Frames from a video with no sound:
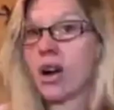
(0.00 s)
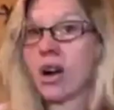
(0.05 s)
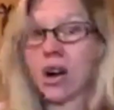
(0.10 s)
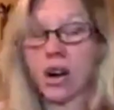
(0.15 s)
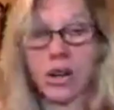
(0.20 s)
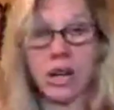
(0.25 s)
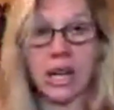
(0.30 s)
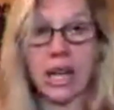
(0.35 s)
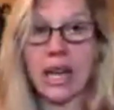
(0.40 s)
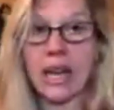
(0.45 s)

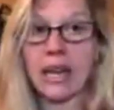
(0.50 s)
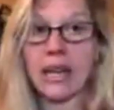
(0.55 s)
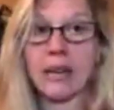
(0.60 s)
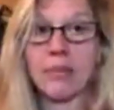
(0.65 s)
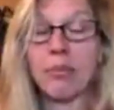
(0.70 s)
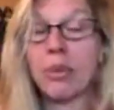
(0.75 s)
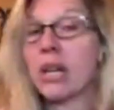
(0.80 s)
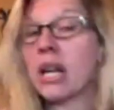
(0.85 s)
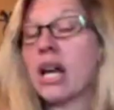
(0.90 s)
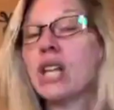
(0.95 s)
are gay,
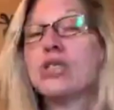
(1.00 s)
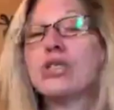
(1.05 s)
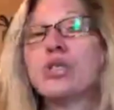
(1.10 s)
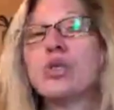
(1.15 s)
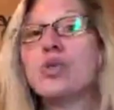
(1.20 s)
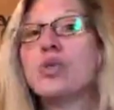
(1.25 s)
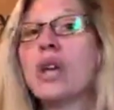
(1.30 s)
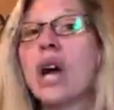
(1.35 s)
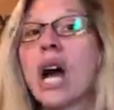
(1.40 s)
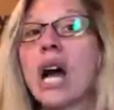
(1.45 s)
but I
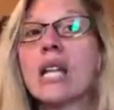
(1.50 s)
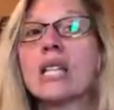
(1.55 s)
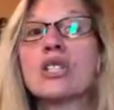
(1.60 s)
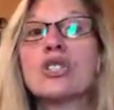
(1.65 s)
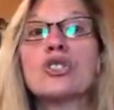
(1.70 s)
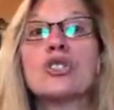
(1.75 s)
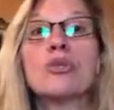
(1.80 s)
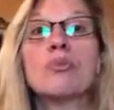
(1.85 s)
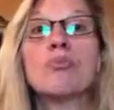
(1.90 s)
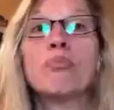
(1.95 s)
do not
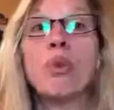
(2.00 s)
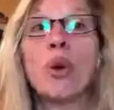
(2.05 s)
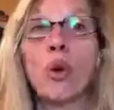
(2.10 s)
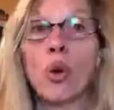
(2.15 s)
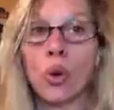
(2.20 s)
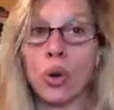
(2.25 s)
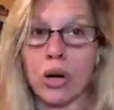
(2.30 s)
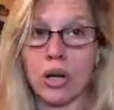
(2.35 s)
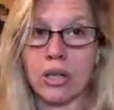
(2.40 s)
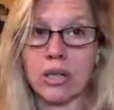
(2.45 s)

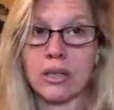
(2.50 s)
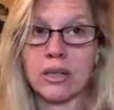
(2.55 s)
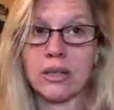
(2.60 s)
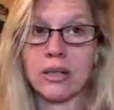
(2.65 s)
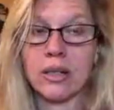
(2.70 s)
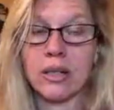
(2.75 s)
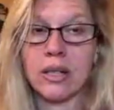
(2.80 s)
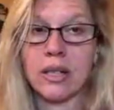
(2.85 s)
support